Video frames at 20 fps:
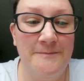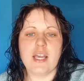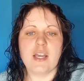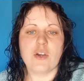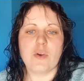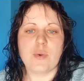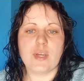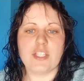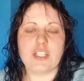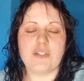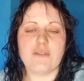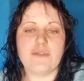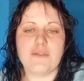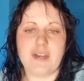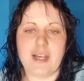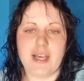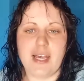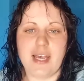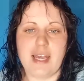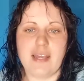Question
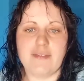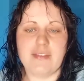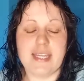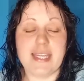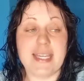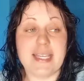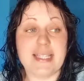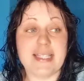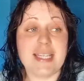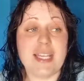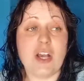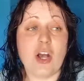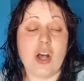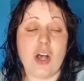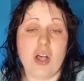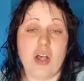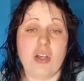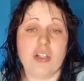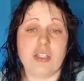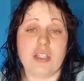five. Is it
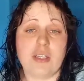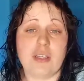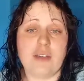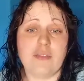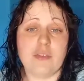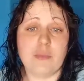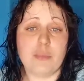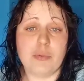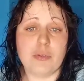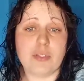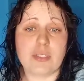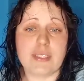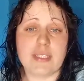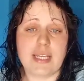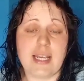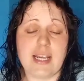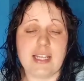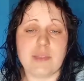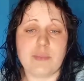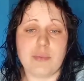harder for
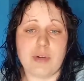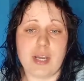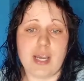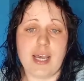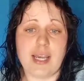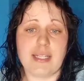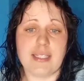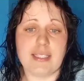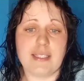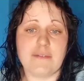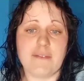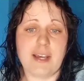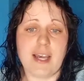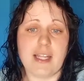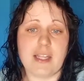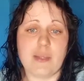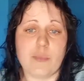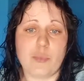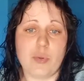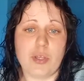plus-size brides to
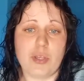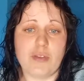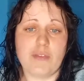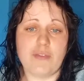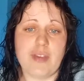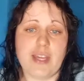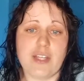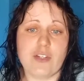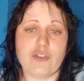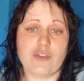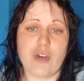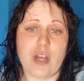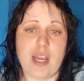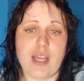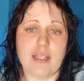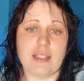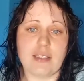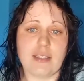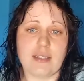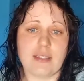find the perfect
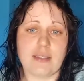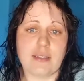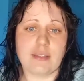dress?